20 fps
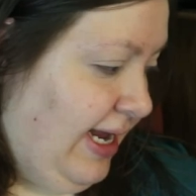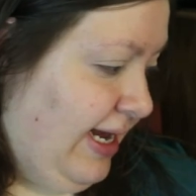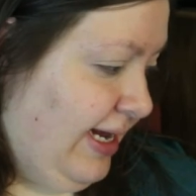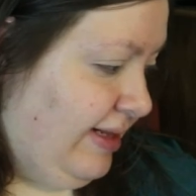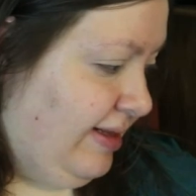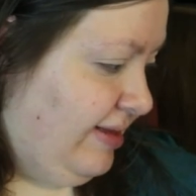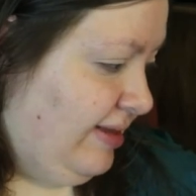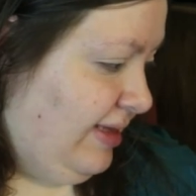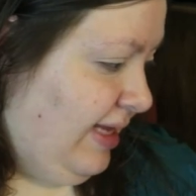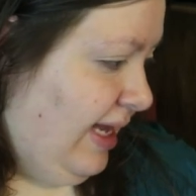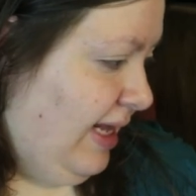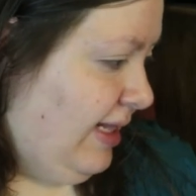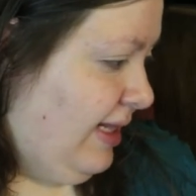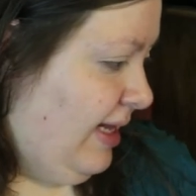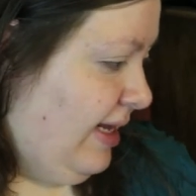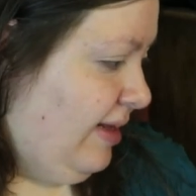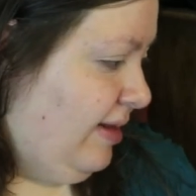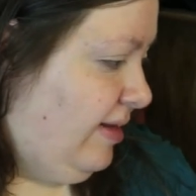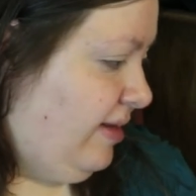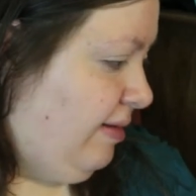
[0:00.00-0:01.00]
has seen
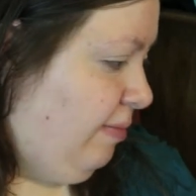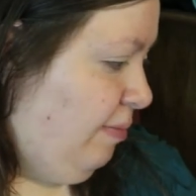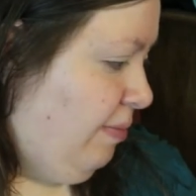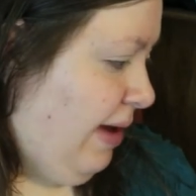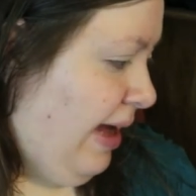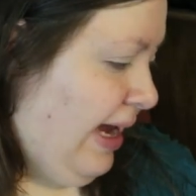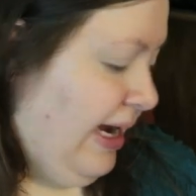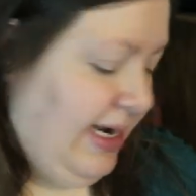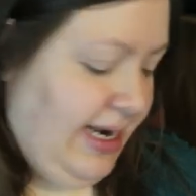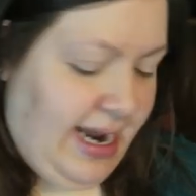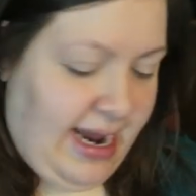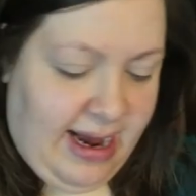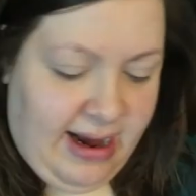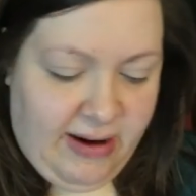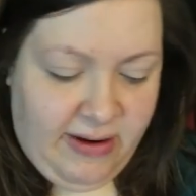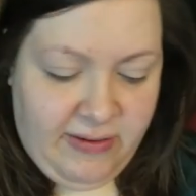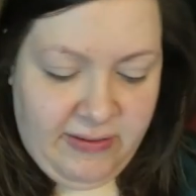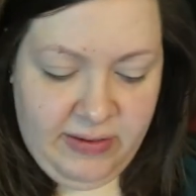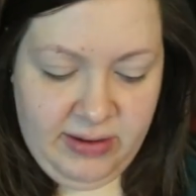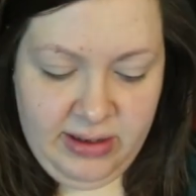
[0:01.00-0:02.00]
this by
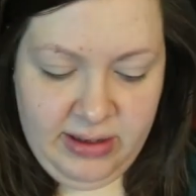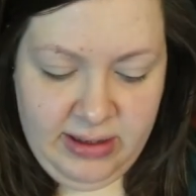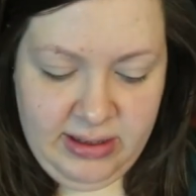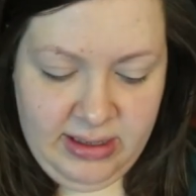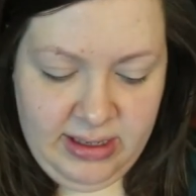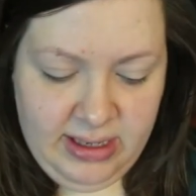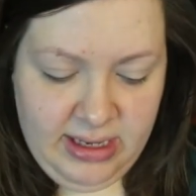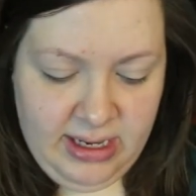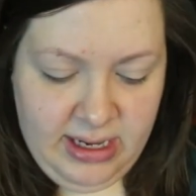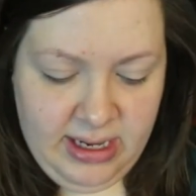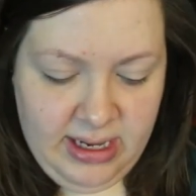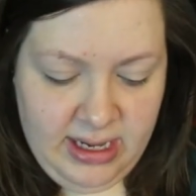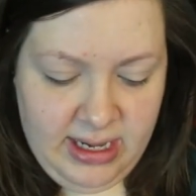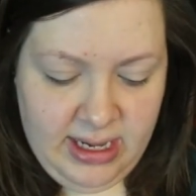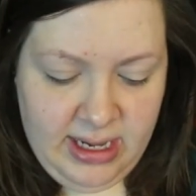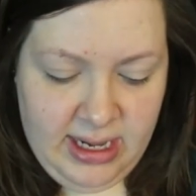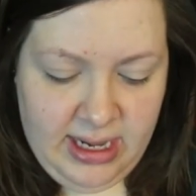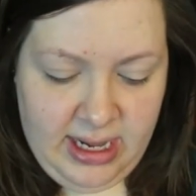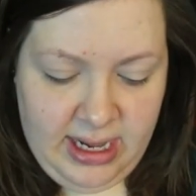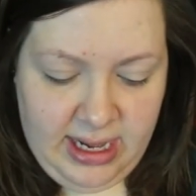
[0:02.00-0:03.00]
now.
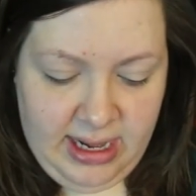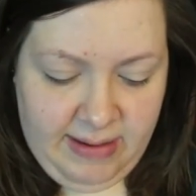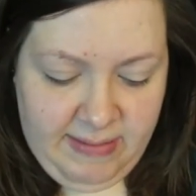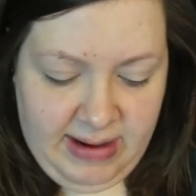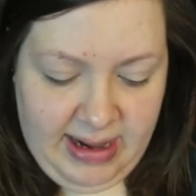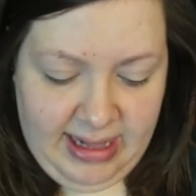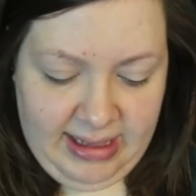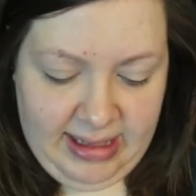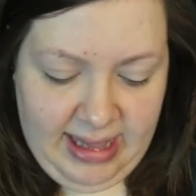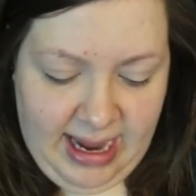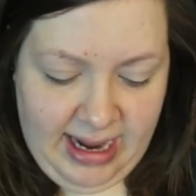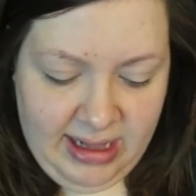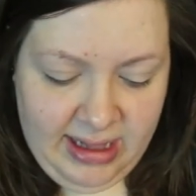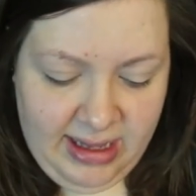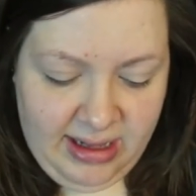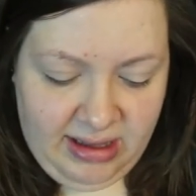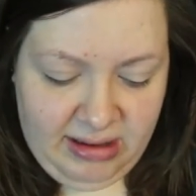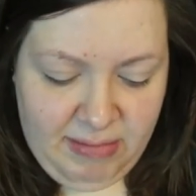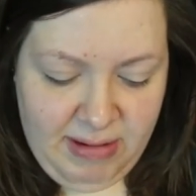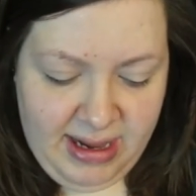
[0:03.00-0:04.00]
I like
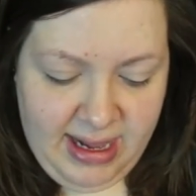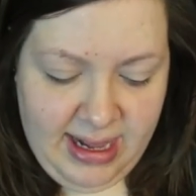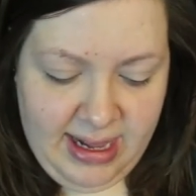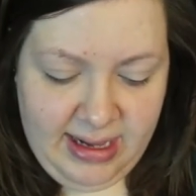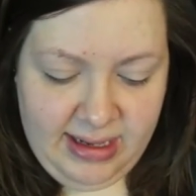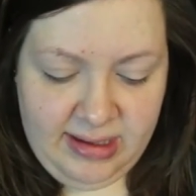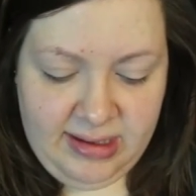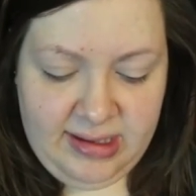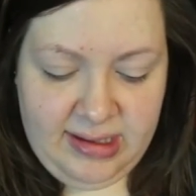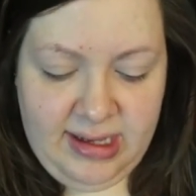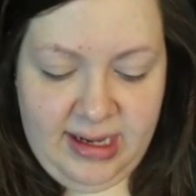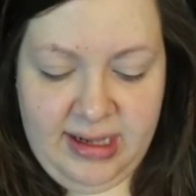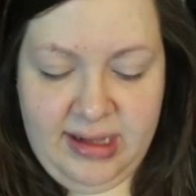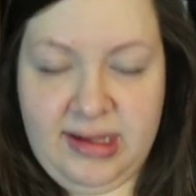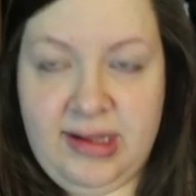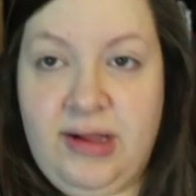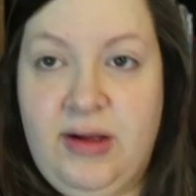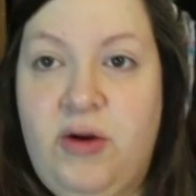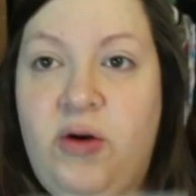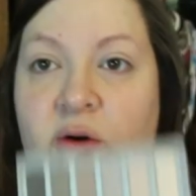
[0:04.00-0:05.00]
this because
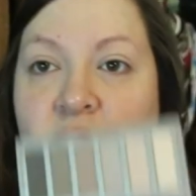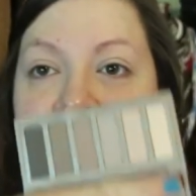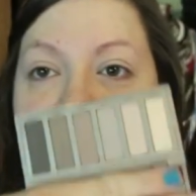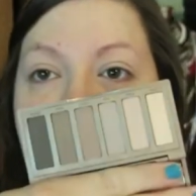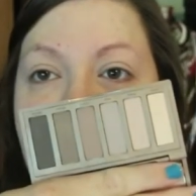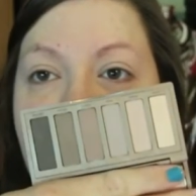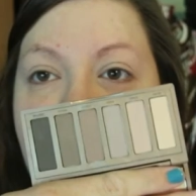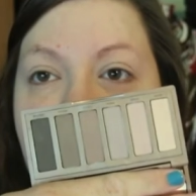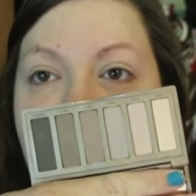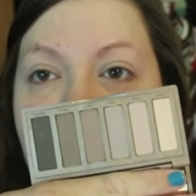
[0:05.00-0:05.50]
it's a cooler